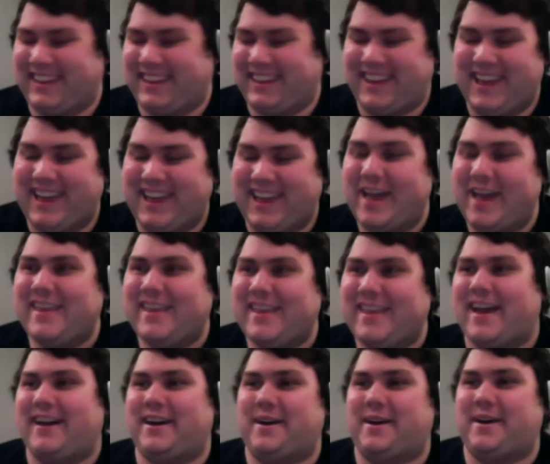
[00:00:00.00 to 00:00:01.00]
Yeah.
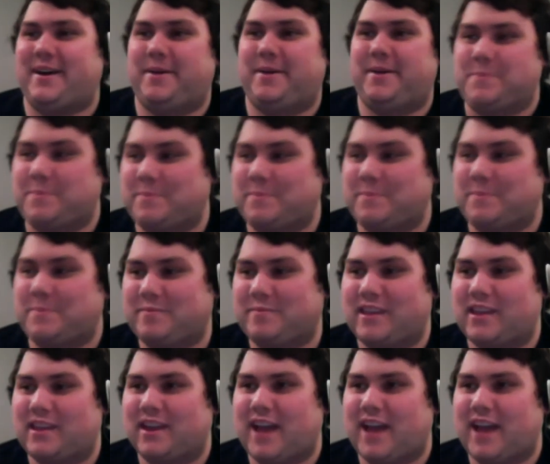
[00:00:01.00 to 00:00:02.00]

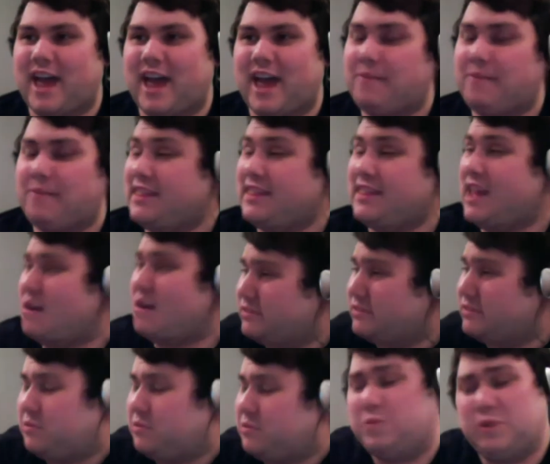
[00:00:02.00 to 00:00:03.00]
I mean, that was a
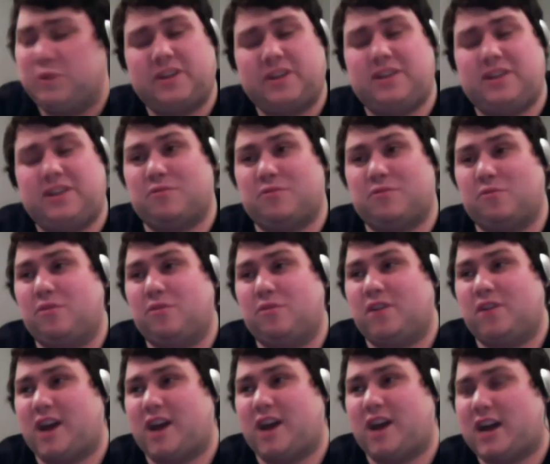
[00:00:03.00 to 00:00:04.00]
really cool
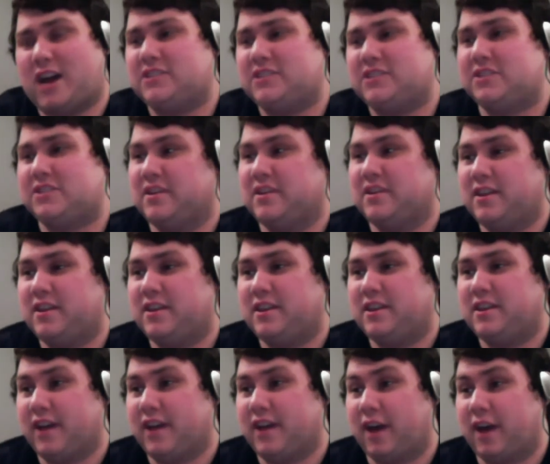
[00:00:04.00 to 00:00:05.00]
costume,
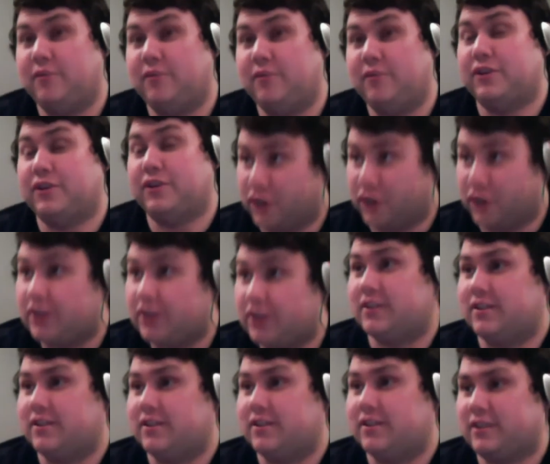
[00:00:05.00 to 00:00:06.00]
a really good
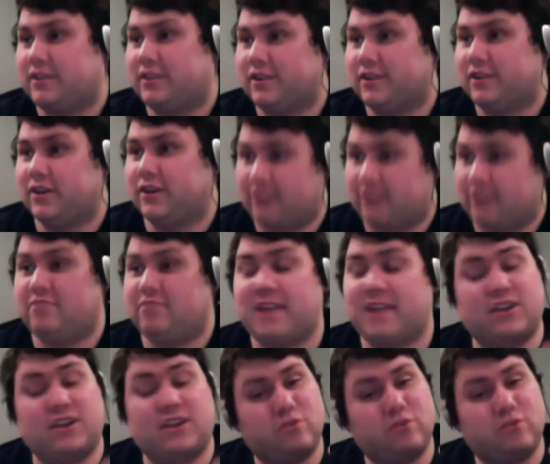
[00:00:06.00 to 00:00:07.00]
looking costume, and a
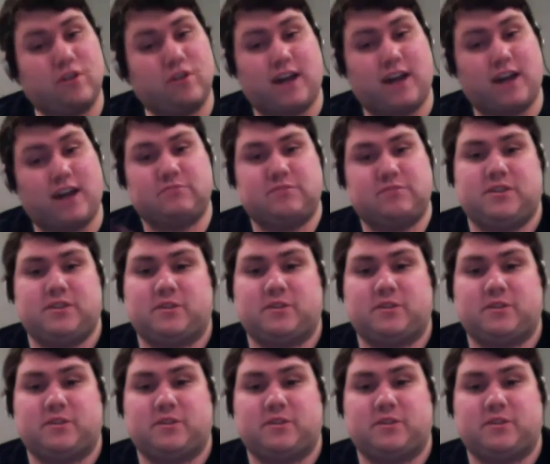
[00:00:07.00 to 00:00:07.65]
cool costume too.